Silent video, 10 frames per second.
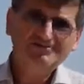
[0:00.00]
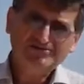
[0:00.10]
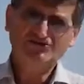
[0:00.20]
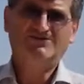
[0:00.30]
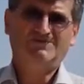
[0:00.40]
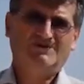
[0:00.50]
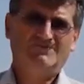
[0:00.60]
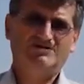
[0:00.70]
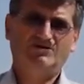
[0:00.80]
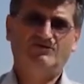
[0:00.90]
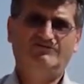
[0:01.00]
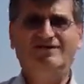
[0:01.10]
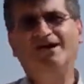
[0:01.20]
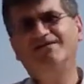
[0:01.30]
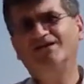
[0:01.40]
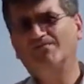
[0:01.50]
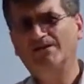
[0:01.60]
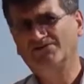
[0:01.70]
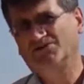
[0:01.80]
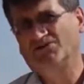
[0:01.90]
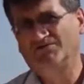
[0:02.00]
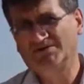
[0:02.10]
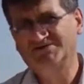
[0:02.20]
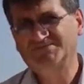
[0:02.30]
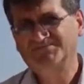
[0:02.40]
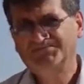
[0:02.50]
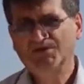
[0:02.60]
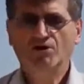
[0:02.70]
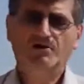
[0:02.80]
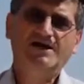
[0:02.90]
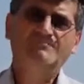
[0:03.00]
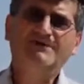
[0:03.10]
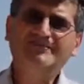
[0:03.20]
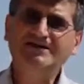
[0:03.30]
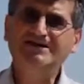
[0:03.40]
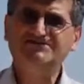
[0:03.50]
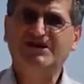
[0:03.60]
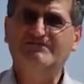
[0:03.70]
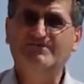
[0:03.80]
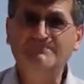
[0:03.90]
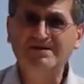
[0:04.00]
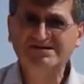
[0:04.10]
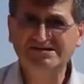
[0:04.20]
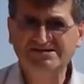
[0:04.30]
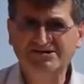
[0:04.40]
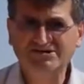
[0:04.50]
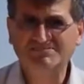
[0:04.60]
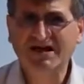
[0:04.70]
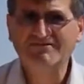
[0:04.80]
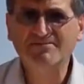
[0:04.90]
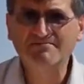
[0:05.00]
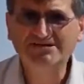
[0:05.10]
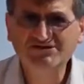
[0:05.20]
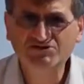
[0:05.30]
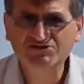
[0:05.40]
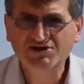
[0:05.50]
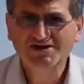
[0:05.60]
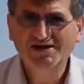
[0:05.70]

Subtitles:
Just something about your coffee. And then about your homeless. Okay, in Beverly Hills, they have an amazing system. They have the ambassadors.